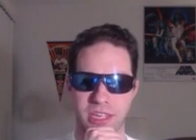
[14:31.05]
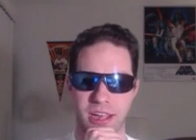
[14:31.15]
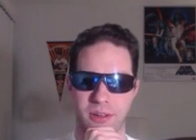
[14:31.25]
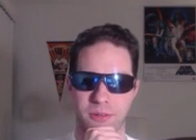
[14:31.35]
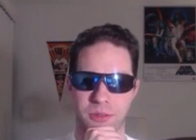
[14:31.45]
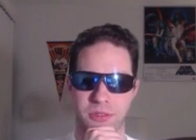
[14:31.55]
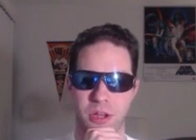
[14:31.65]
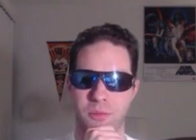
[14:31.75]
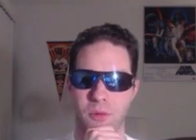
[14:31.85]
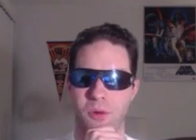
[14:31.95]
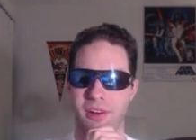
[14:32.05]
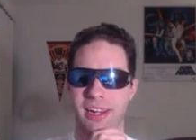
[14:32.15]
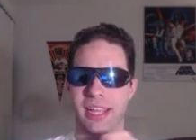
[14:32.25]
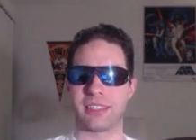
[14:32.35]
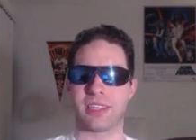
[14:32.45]
We'll know more
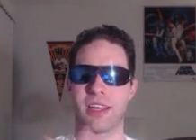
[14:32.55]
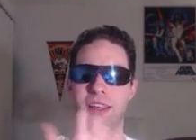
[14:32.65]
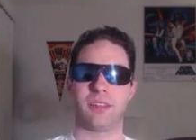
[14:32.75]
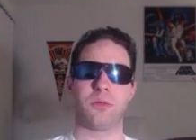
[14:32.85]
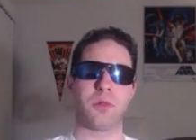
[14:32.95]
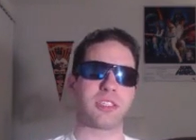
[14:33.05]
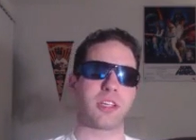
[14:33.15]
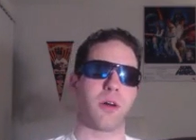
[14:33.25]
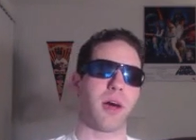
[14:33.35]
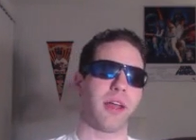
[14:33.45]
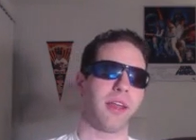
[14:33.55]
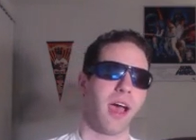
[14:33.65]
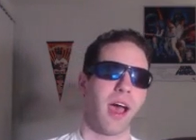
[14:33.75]
as the weeks go on.